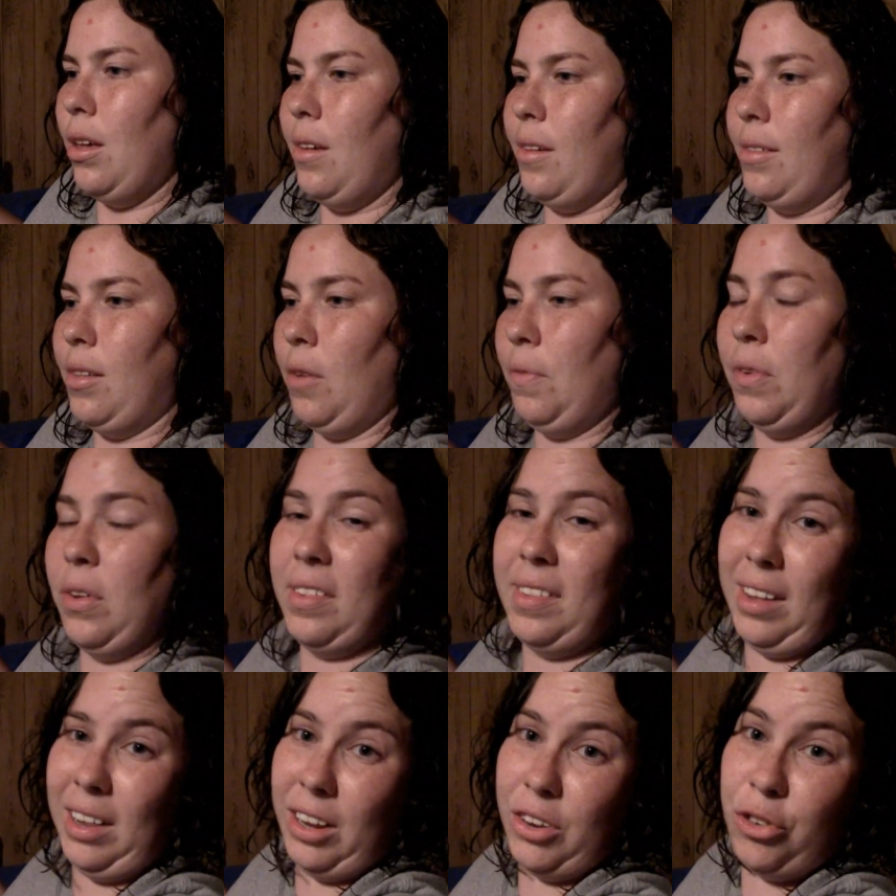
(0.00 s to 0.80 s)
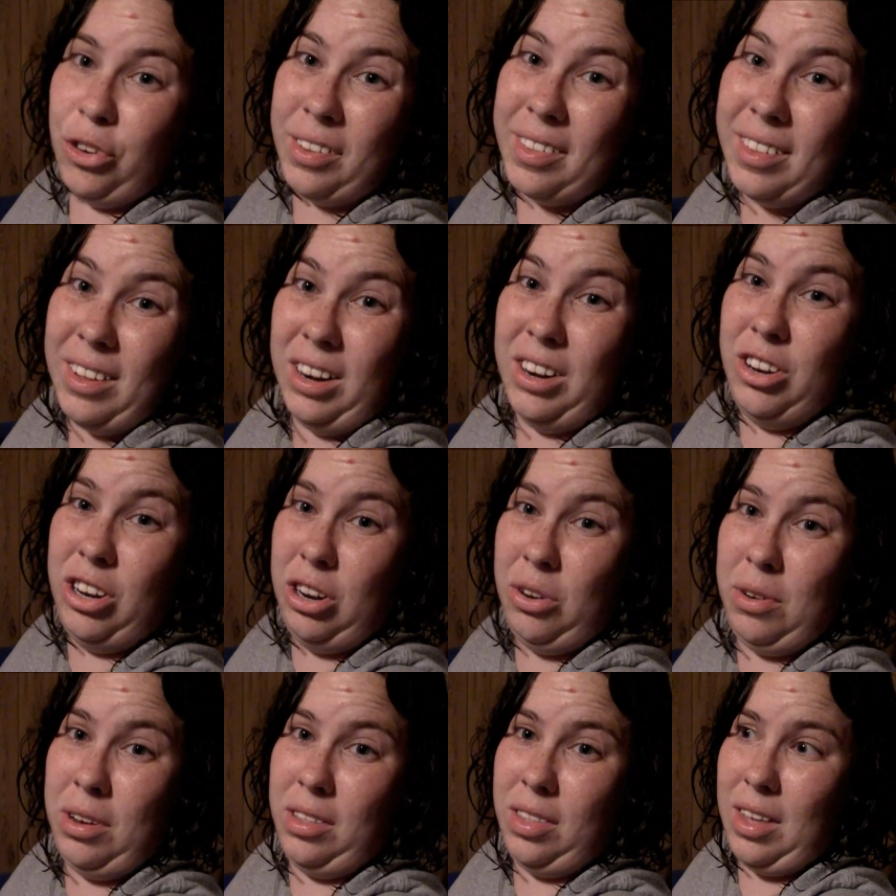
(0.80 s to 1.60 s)
so if you're still interested in
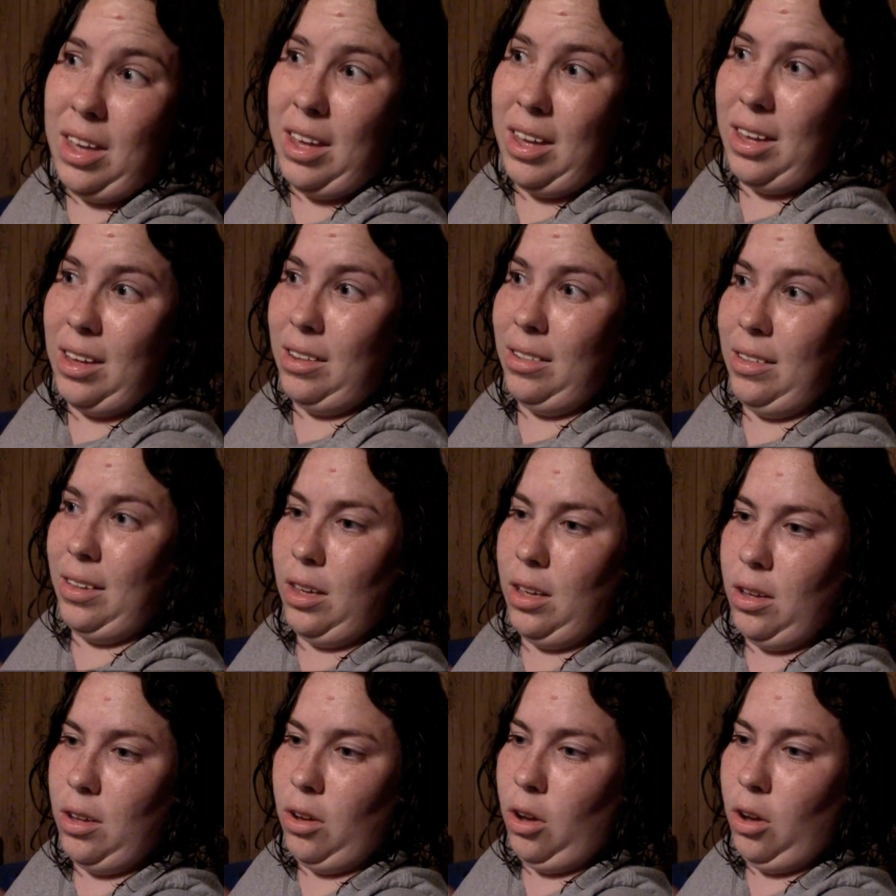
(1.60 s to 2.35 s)
doing that,